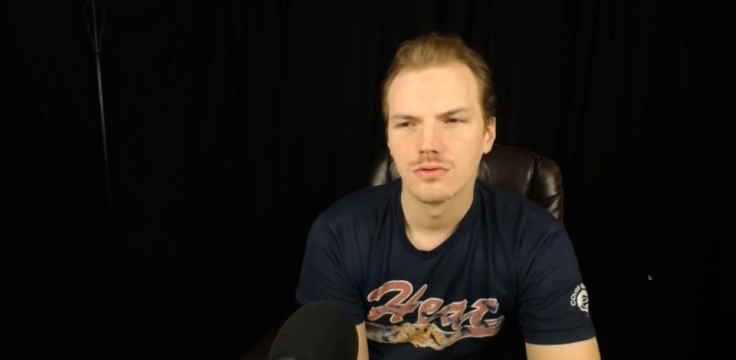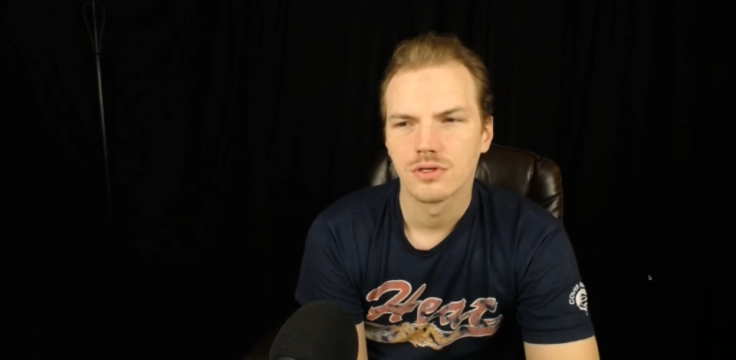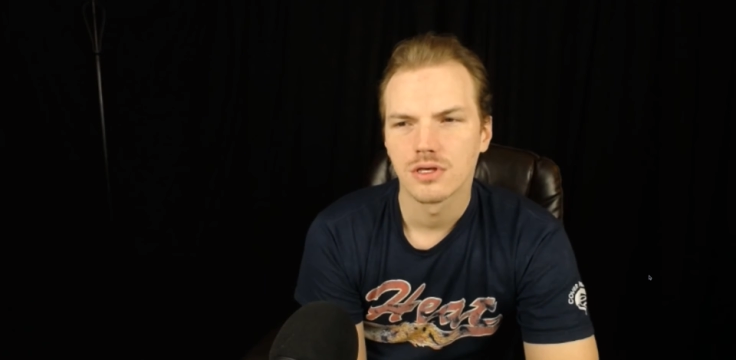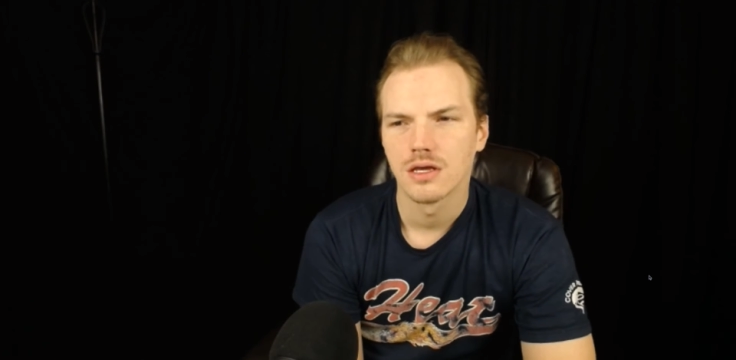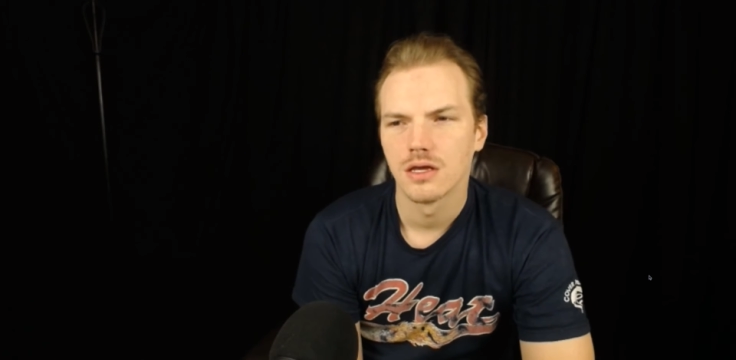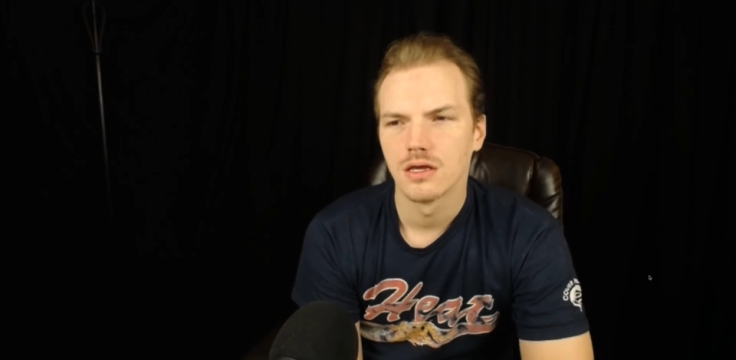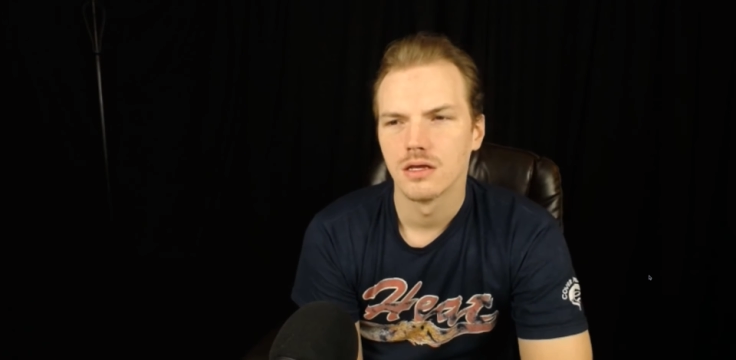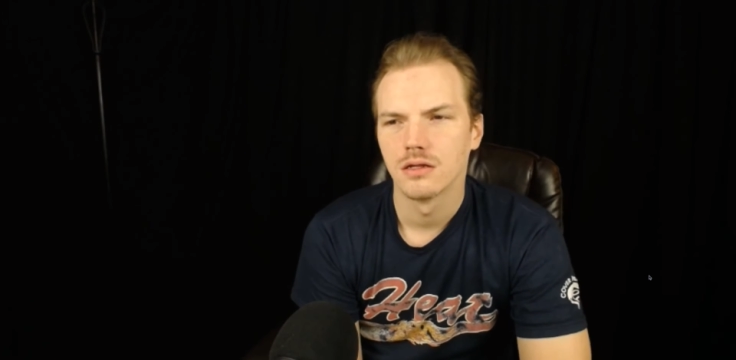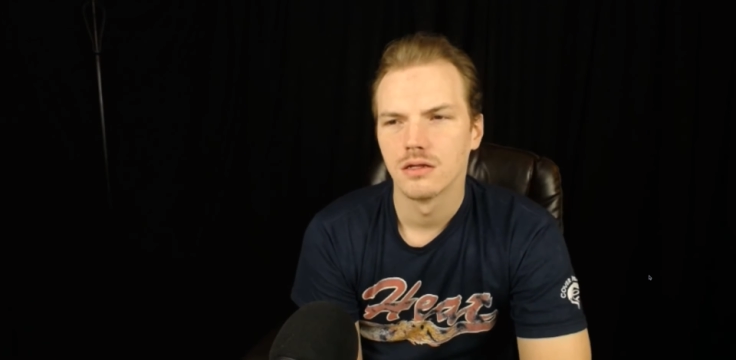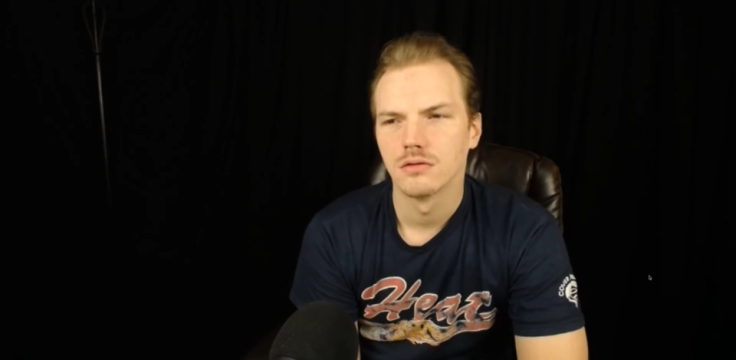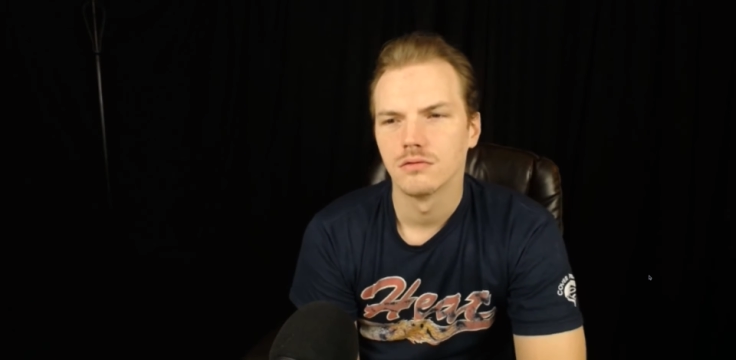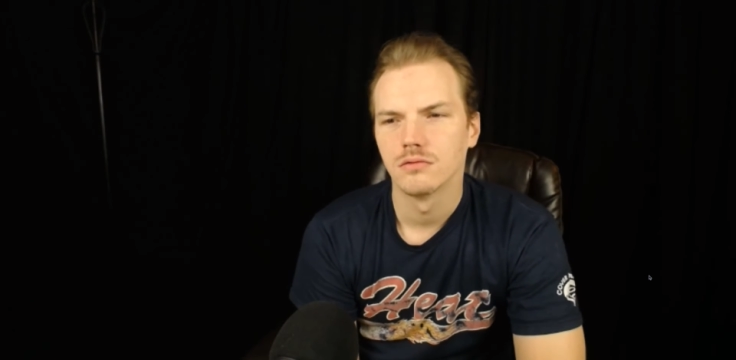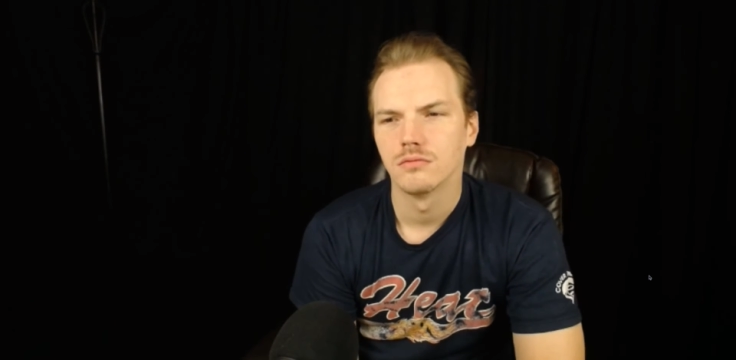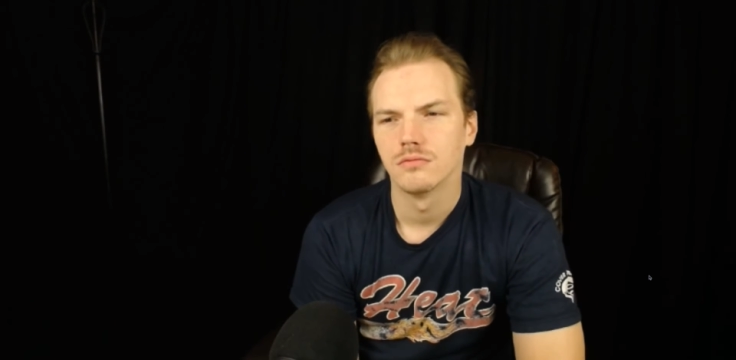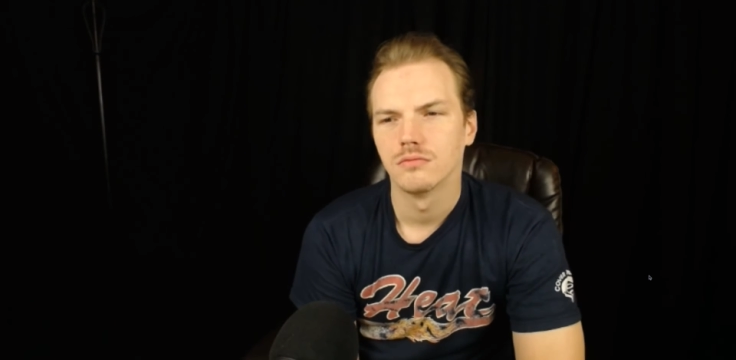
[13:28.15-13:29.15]

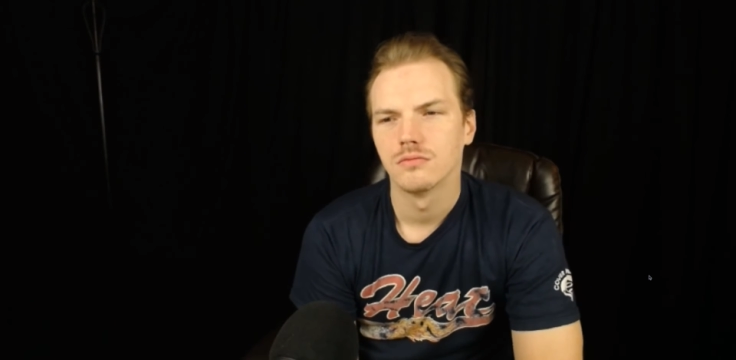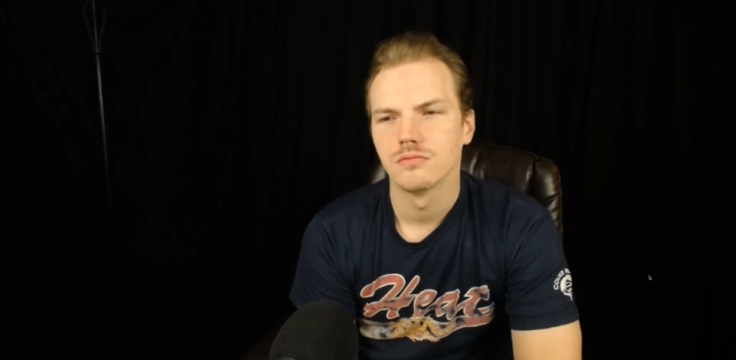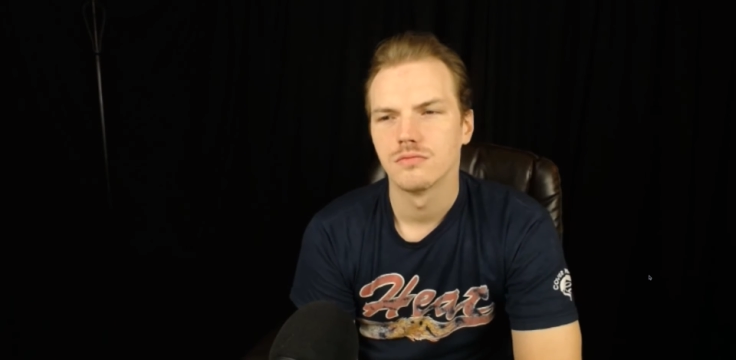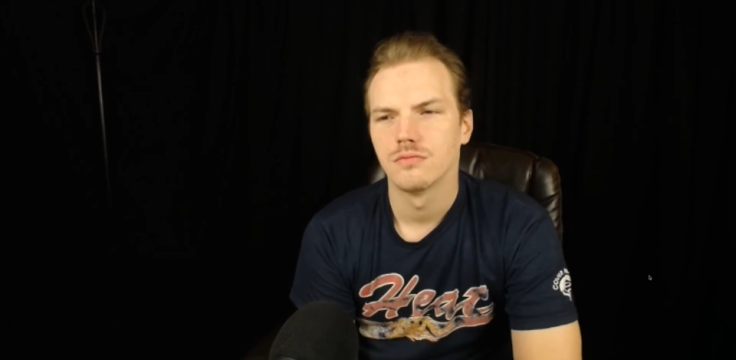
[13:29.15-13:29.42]
can